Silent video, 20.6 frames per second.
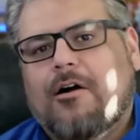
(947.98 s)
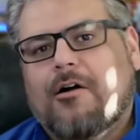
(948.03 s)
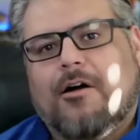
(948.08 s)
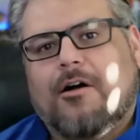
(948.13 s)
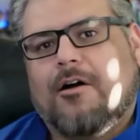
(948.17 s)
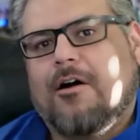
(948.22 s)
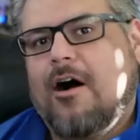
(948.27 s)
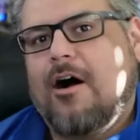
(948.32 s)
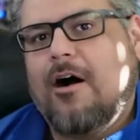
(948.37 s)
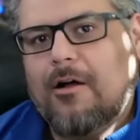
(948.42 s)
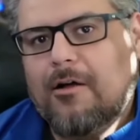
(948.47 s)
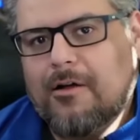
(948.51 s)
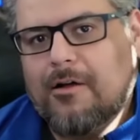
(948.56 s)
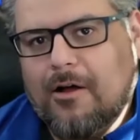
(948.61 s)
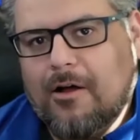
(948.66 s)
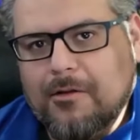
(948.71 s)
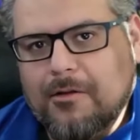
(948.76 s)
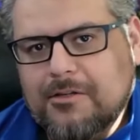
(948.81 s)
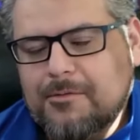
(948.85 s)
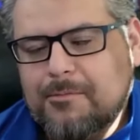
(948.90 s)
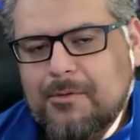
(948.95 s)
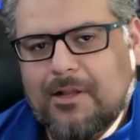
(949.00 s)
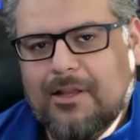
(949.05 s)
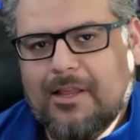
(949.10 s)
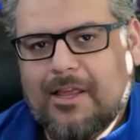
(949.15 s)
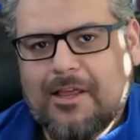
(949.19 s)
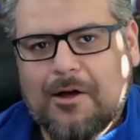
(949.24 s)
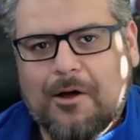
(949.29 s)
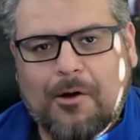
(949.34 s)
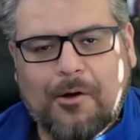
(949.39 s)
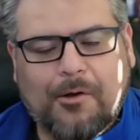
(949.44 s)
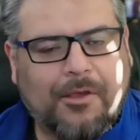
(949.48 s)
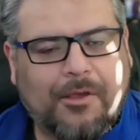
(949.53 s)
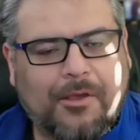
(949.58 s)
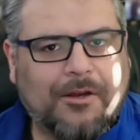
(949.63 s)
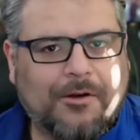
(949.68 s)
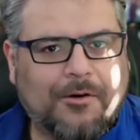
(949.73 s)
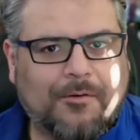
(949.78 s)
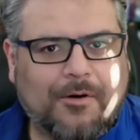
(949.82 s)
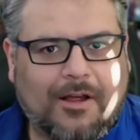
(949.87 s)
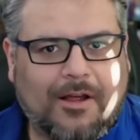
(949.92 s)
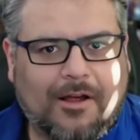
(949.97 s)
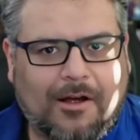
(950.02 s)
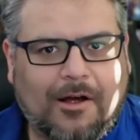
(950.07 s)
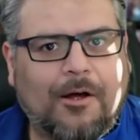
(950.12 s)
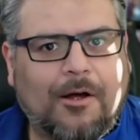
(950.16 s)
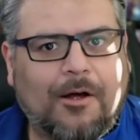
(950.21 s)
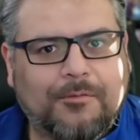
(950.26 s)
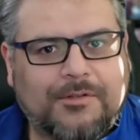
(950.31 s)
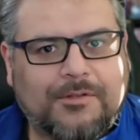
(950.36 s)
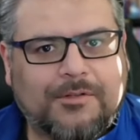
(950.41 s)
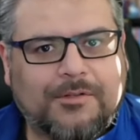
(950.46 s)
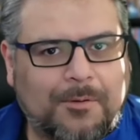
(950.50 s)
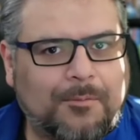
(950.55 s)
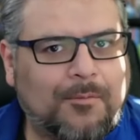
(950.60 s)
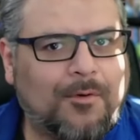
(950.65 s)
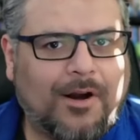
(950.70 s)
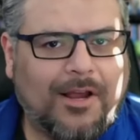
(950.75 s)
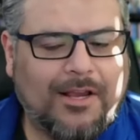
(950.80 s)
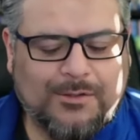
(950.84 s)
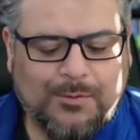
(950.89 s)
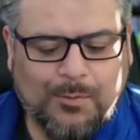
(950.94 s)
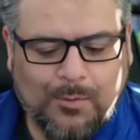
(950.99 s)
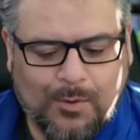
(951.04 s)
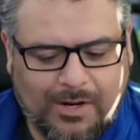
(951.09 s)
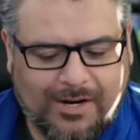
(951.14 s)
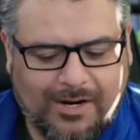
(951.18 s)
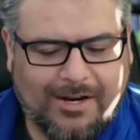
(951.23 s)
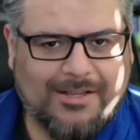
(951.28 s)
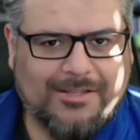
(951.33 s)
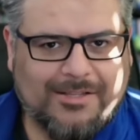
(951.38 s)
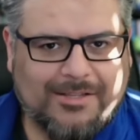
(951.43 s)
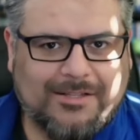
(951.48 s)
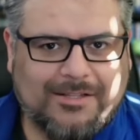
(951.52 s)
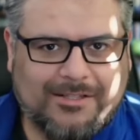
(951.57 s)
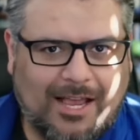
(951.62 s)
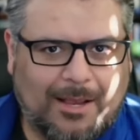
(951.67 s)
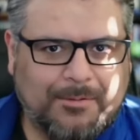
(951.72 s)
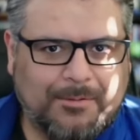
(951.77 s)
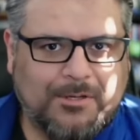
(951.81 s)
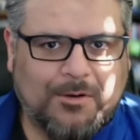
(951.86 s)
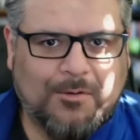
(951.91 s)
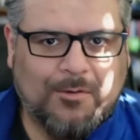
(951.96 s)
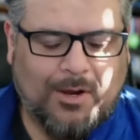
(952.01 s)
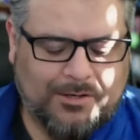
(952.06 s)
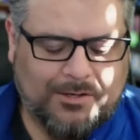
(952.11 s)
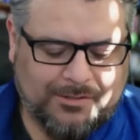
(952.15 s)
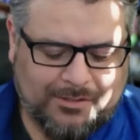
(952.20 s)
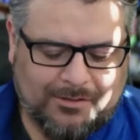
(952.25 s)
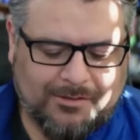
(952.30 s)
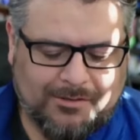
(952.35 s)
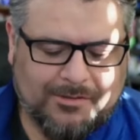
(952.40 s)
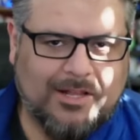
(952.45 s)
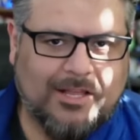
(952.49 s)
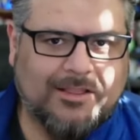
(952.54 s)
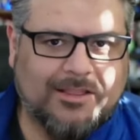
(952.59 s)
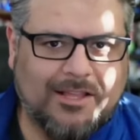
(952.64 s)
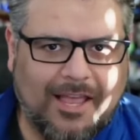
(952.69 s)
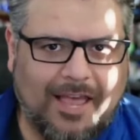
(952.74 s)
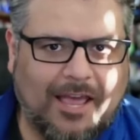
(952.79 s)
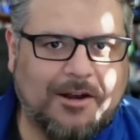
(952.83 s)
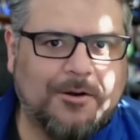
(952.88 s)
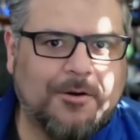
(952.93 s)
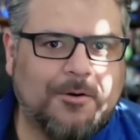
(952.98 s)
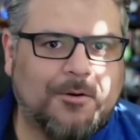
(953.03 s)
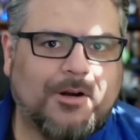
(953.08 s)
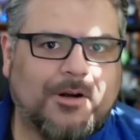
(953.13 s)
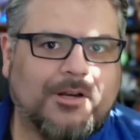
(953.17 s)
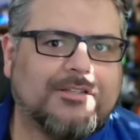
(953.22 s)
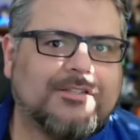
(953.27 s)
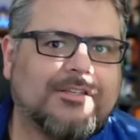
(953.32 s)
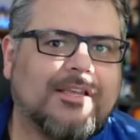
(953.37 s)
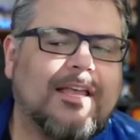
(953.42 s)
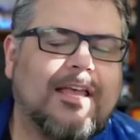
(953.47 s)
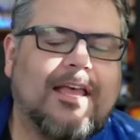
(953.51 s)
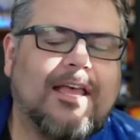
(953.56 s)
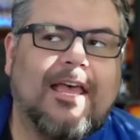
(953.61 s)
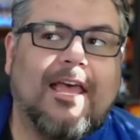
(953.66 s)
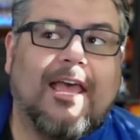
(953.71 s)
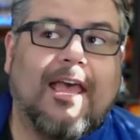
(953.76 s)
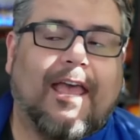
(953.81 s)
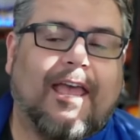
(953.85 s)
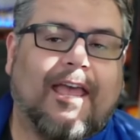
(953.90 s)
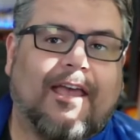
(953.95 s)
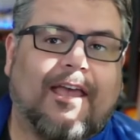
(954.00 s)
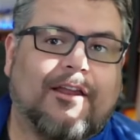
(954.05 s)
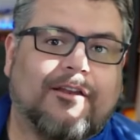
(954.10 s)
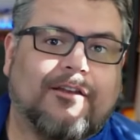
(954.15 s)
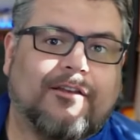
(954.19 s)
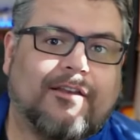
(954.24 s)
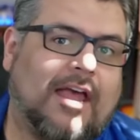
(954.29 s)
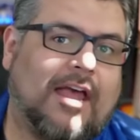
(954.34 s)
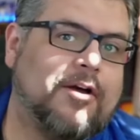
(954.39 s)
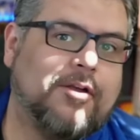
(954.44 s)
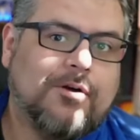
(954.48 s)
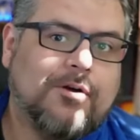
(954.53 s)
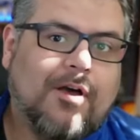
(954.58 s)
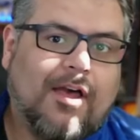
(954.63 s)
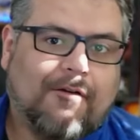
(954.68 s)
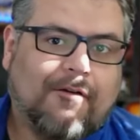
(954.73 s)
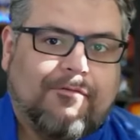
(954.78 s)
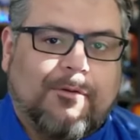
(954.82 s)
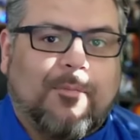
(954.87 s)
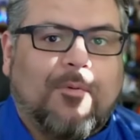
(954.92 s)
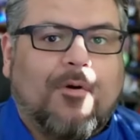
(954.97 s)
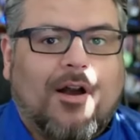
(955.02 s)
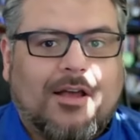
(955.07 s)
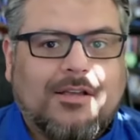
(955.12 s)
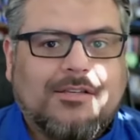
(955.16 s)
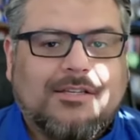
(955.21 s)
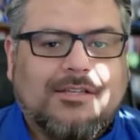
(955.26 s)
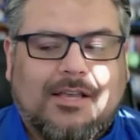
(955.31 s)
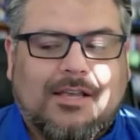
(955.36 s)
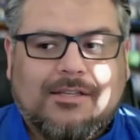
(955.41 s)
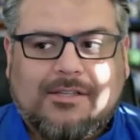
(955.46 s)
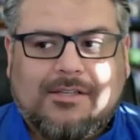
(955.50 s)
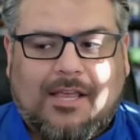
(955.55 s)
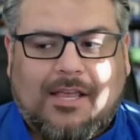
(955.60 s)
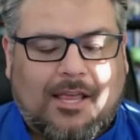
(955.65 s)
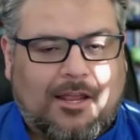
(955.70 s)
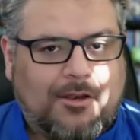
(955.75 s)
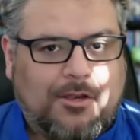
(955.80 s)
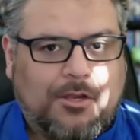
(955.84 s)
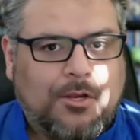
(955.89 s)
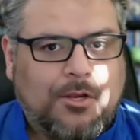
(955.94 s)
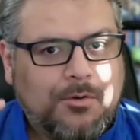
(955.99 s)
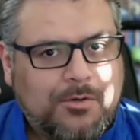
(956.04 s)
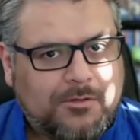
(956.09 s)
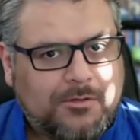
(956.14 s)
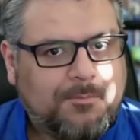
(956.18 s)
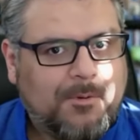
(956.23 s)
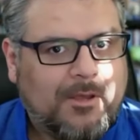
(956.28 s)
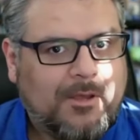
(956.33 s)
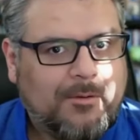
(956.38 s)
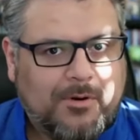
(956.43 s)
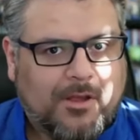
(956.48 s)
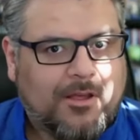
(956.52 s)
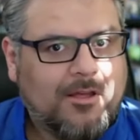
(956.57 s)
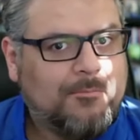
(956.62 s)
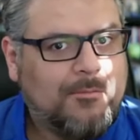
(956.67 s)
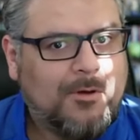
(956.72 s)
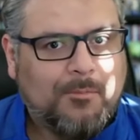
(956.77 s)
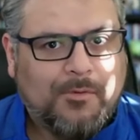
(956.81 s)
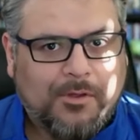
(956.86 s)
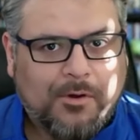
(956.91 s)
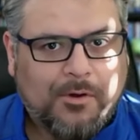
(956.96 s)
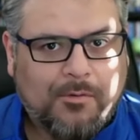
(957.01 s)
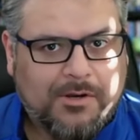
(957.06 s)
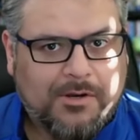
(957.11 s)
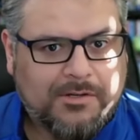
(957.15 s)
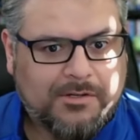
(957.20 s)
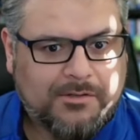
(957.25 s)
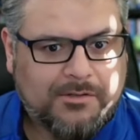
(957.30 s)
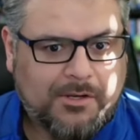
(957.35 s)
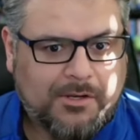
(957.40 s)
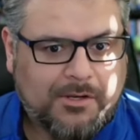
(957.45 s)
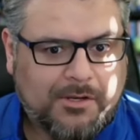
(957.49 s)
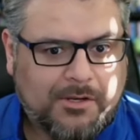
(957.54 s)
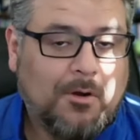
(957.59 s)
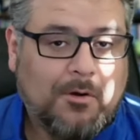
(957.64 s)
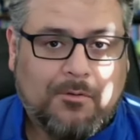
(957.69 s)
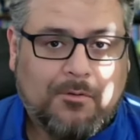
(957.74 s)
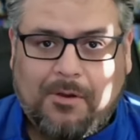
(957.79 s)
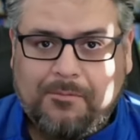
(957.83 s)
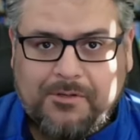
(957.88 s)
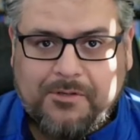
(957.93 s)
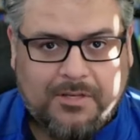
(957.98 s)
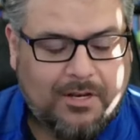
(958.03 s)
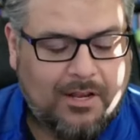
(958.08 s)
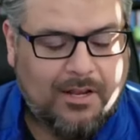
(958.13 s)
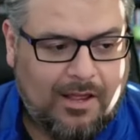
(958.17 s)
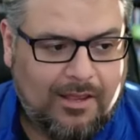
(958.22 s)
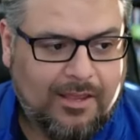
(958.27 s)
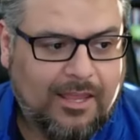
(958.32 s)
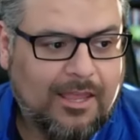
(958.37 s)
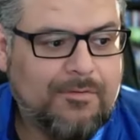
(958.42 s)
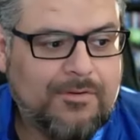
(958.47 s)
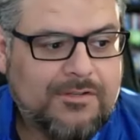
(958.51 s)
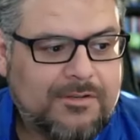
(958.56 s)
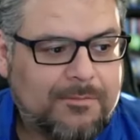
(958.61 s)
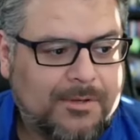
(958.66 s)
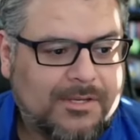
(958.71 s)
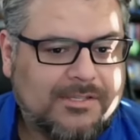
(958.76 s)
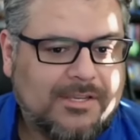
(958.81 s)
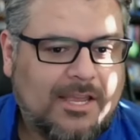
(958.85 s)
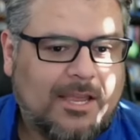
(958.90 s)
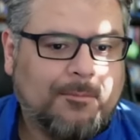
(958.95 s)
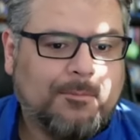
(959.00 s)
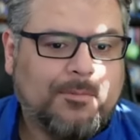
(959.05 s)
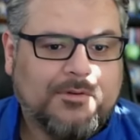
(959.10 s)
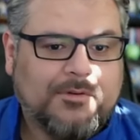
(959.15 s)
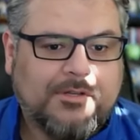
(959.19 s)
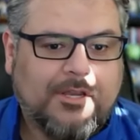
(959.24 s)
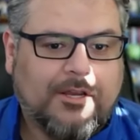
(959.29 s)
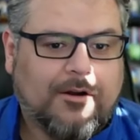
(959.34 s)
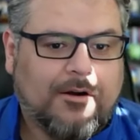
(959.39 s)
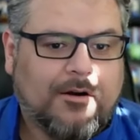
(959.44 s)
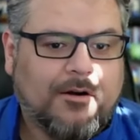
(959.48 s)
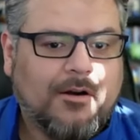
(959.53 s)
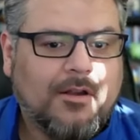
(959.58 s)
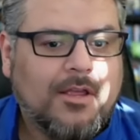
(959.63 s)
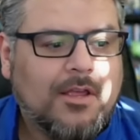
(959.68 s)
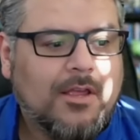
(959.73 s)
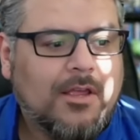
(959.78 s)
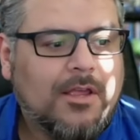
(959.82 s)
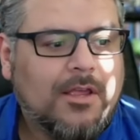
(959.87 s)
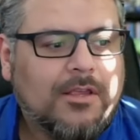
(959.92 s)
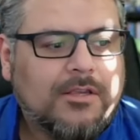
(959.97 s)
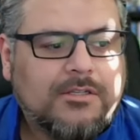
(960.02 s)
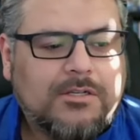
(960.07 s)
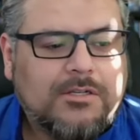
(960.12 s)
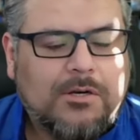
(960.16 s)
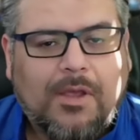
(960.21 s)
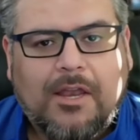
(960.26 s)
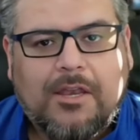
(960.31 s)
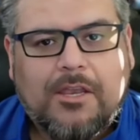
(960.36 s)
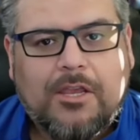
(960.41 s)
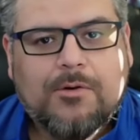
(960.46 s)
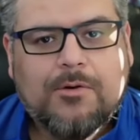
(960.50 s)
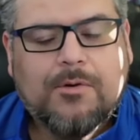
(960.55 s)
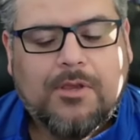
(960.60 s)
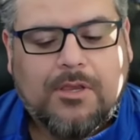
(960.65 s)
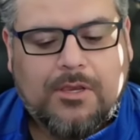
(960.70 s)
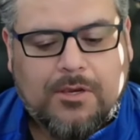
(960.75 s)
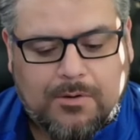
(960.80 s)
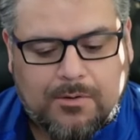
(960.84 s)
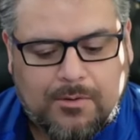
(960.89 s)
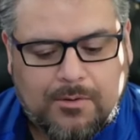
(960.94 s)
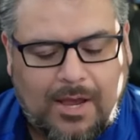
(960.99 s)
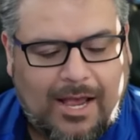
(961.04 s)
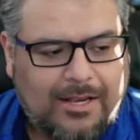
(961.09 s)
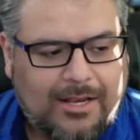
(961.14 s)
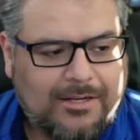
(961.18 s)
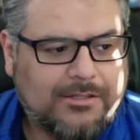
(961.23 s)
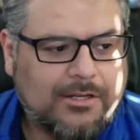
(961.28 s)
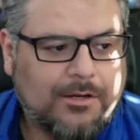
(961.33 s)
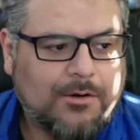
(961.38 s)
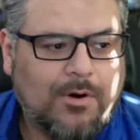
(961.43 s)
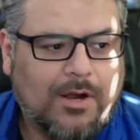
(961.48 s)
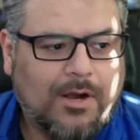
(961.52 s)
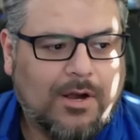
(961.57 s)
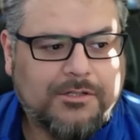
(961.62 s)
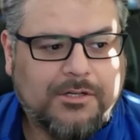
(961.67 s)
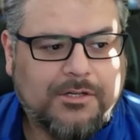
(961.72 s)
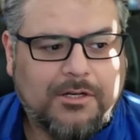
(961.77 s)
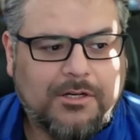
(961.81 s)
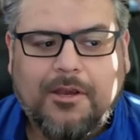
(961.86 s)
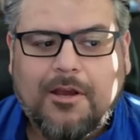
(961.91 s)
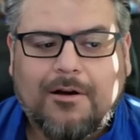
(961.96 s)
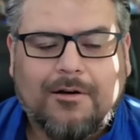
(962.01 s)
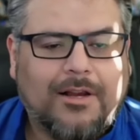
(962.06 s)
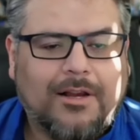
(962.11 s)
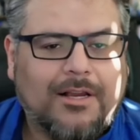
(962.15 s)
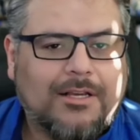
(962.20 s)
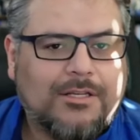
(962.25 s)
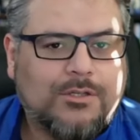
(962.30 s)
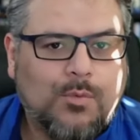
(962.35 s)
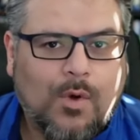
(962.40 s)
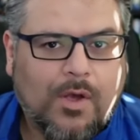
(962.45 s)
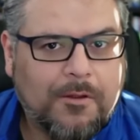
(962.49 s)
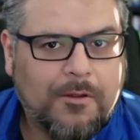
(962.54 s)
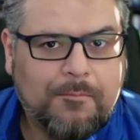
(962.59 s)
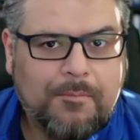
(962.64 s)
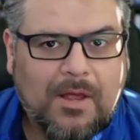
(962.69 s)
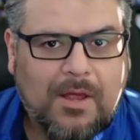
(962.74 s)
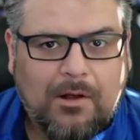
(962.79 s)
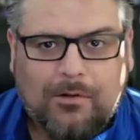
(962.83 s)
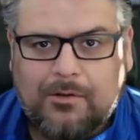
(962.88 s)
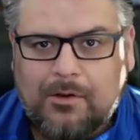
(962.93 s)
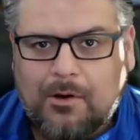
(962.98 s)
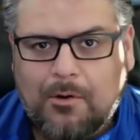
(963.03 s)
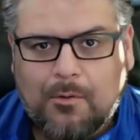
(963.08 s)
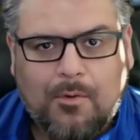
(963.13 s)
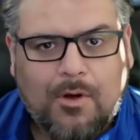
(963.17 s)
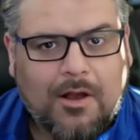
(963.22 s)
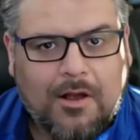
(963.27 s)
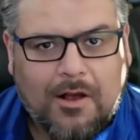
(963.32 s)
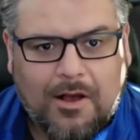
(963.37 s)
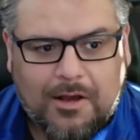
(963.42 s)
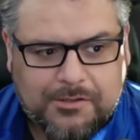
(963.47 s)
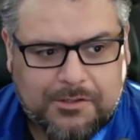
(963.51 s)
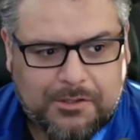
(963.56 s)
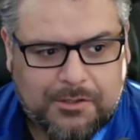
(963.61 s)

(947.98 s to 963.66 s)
Ultimately, all you need to, I'll summarize what it is, the types of questions, like the categories, and now you'll have the process, and you just be able to come up with the questions on your own. I'll give you some examples here. So again, you asked the question, curious, what compelled you or what caused you to